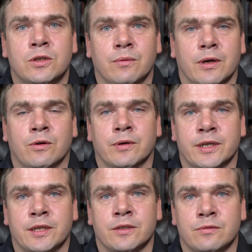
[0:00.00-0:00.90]
So,
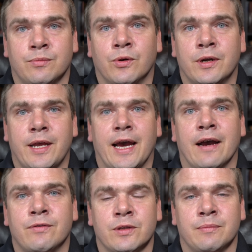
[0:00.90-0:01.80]
according to this report,
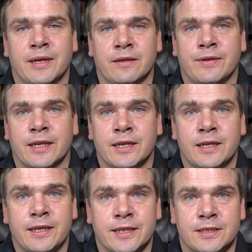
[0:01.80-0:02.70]
after the Bank of
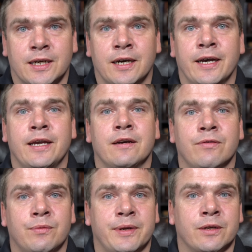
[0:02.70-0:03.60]
Canada hits a high
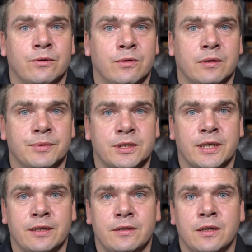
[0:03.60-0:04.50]
of three point two five
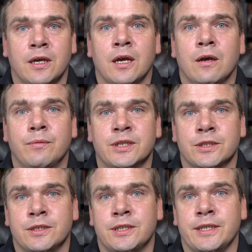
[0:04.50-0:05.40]
percent, we
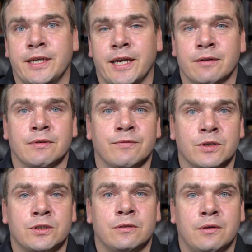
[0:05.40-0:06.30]
should see a
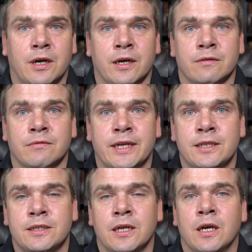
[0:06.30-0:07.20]
reversal on
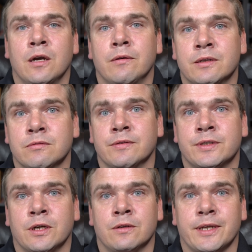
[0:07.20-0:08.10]
rates, which will
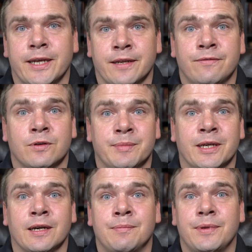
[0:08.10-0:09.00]
result in a
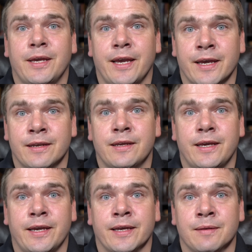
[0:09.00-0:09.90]
firming up in,
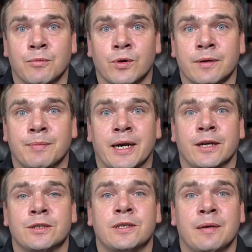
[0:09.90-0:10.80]
in more
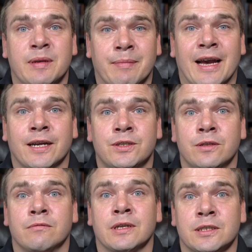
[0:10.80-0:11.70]
buyers coming back
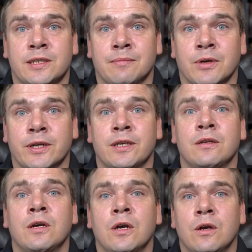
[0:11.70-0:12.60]
to the real estate
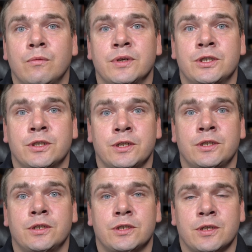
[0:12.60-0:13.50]
market, which
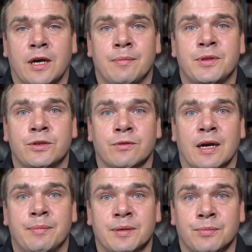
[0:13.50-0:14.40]
should stop the
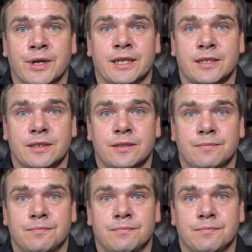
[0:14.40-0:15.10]
drop in prices.